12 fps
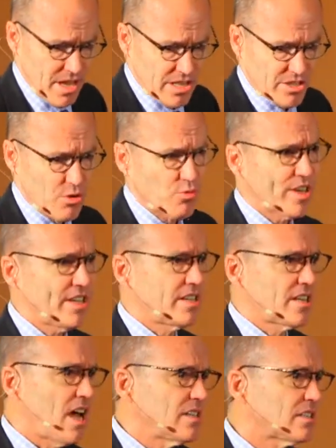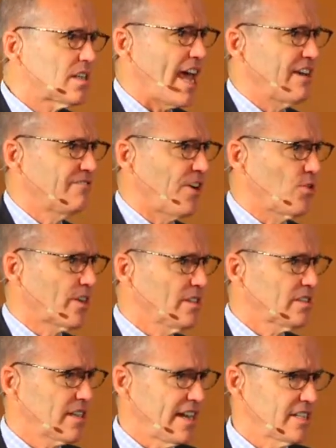So it really does take
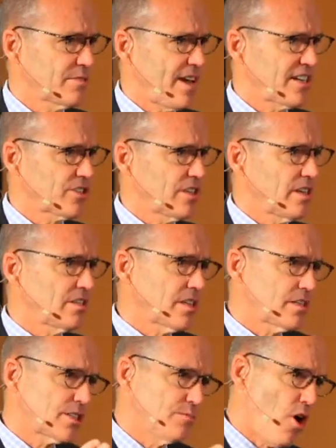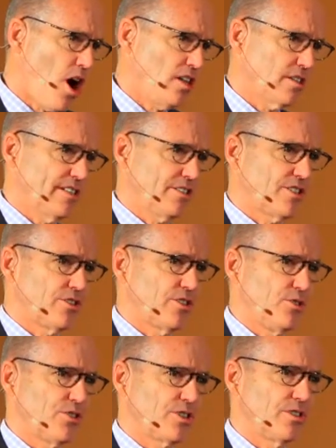focus, and especially smaller
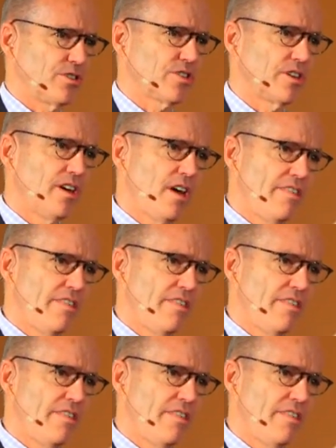institutions,